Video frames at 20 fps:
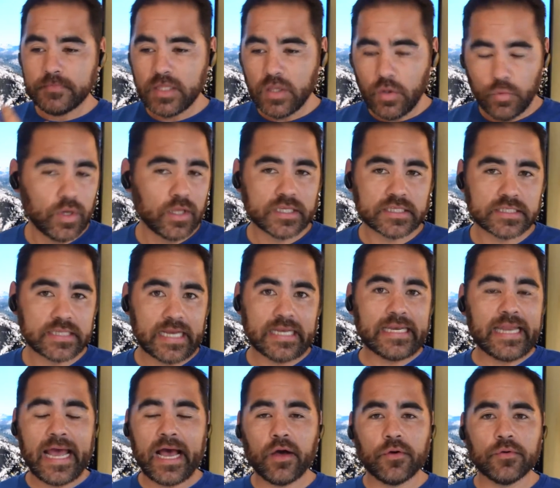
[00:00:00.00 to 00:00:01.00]
real estate.
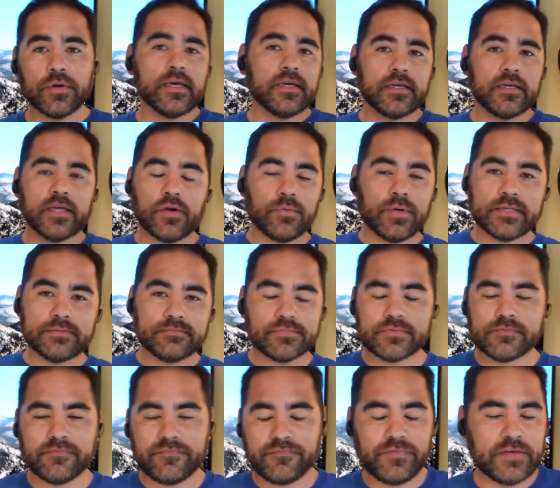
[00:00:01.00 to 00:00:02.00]
Now, you know what,
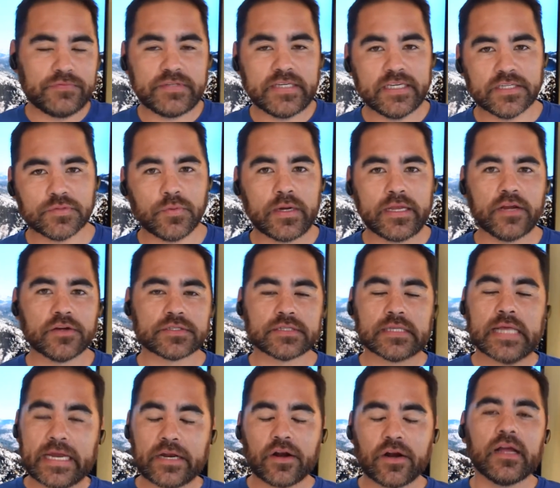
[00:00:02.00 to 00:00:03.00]
15, 20 years
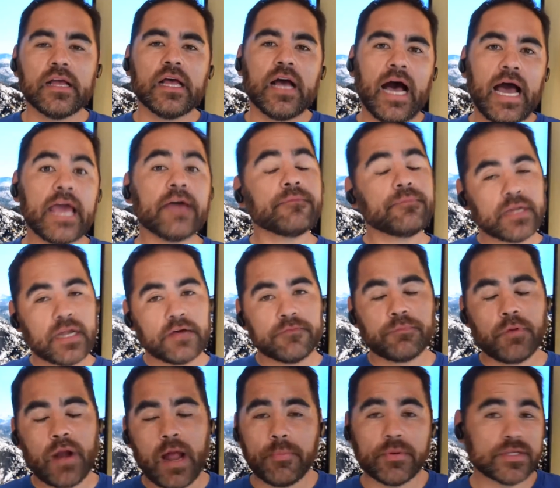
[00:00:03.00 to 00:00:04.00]
later, I have enough
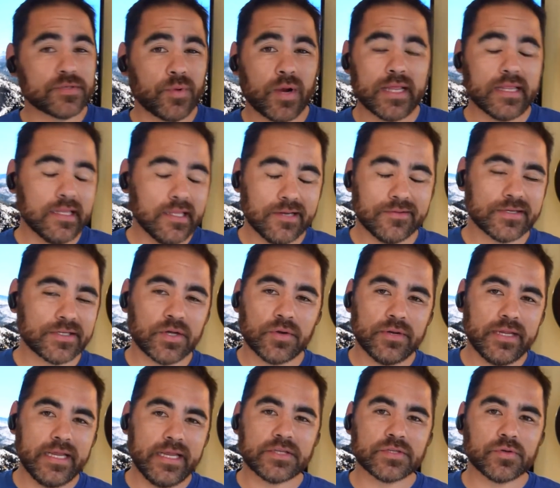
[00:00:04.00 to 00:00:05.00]
properties where I literally don't
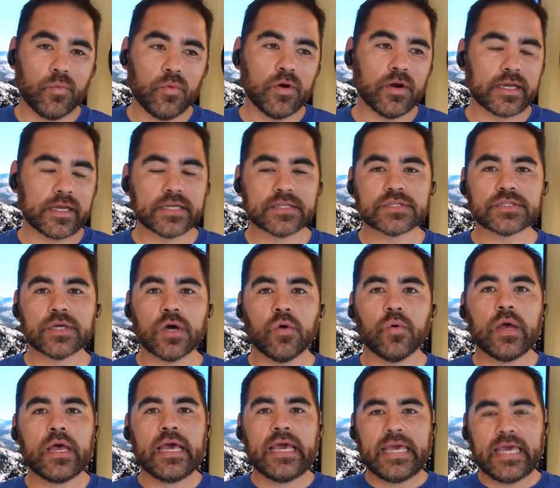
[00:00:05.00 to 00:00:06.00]
need to work. And so
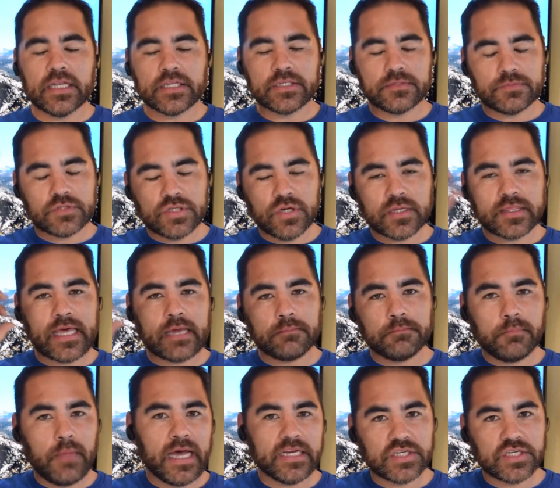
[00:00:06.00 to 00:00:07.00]
it took that
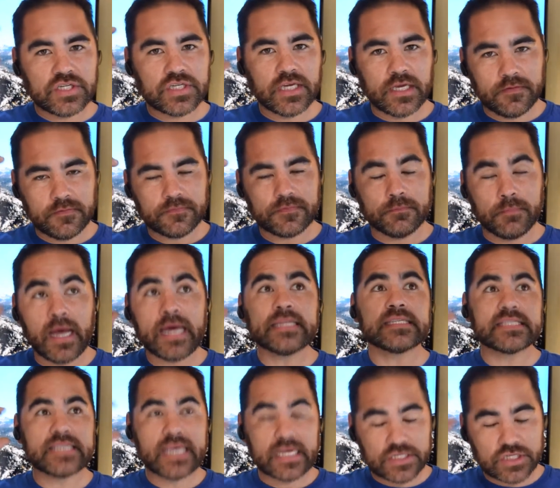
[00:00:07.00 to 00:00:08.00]
mind shift,
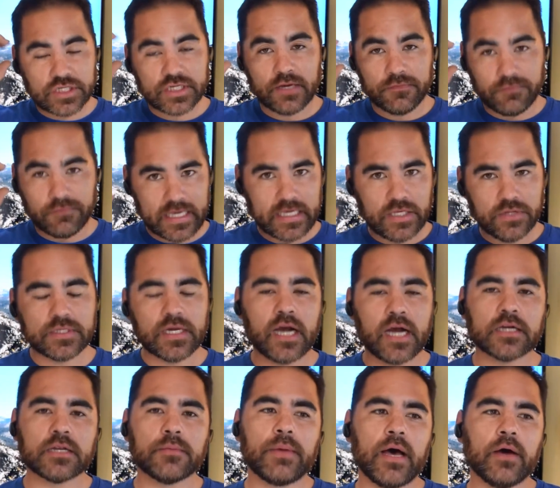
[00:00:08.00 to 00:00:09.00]
mindset shift, like you
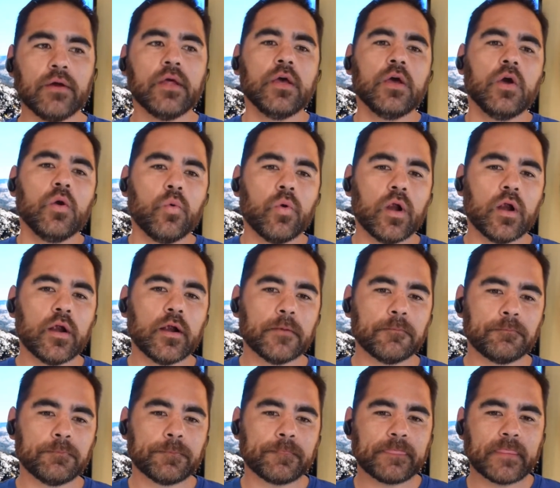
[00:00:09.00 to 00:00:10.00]
talked about, where
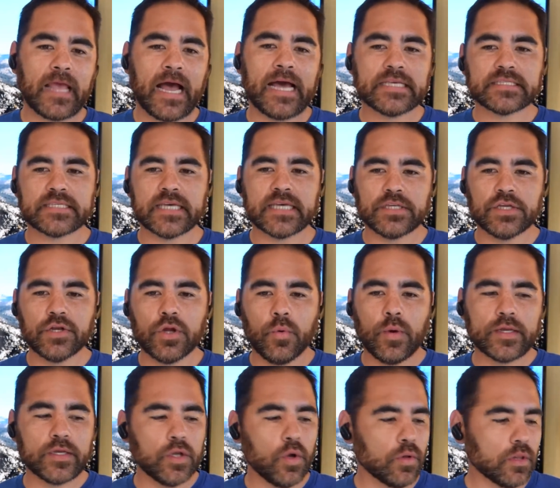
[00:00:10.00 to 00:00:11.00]
I said, you know
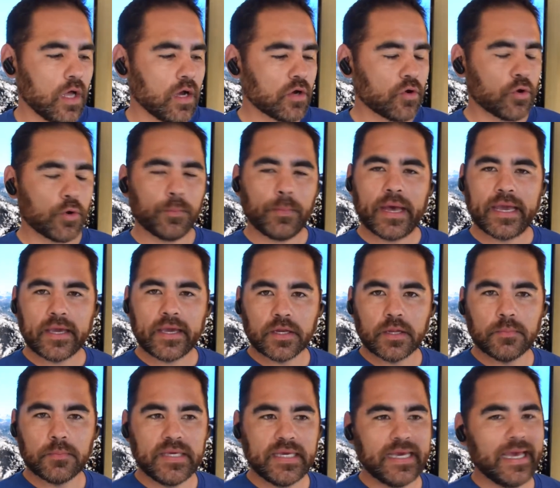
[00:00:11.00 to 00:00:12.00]
what, no longer am I going to
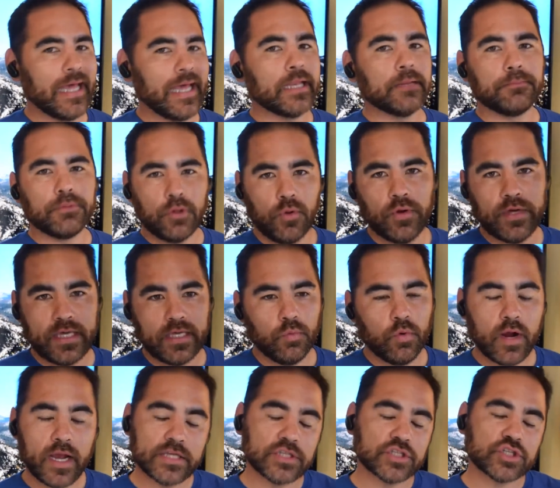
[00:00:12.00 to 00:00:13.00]
be an employee
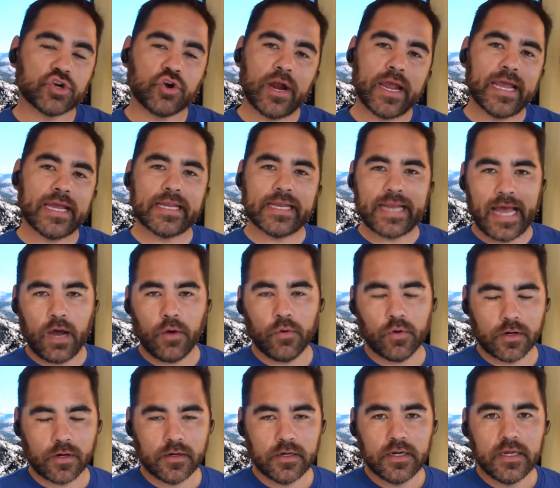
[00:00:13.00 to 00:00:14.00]
where I trade an
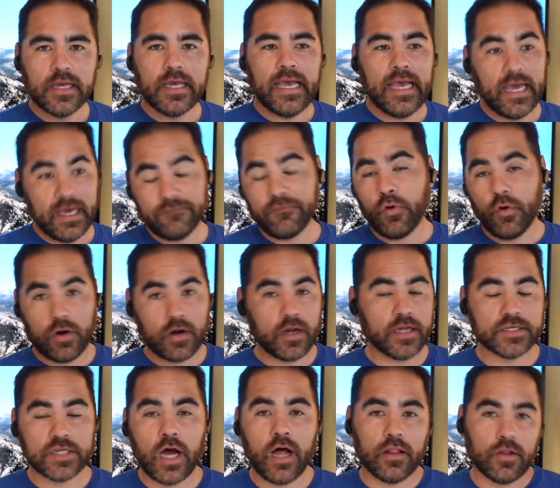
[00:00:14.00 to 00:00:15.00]
hour eh, for a
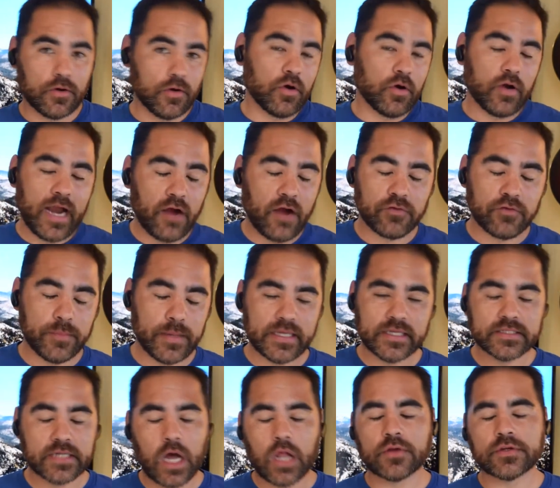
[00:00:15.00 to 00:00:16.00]
dollar or however many
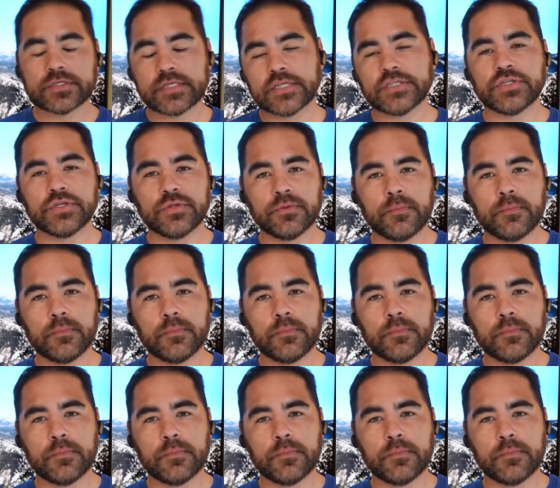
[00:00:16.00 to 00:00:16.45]
dollars that you